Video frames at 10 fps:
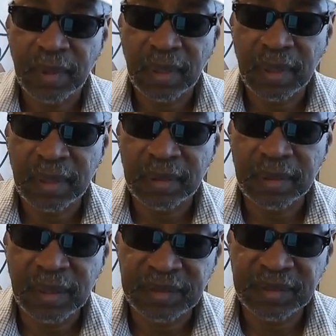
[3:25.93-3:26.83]

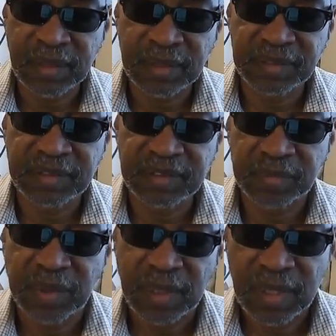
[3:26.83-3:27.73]
Hutchins
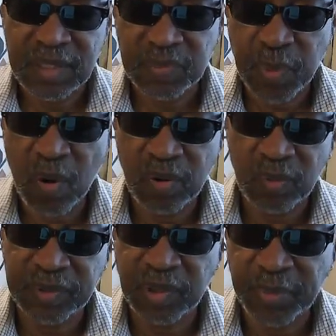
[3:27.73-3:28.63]
spoke
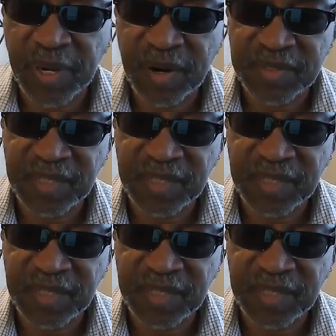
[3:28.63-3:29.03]
with her parents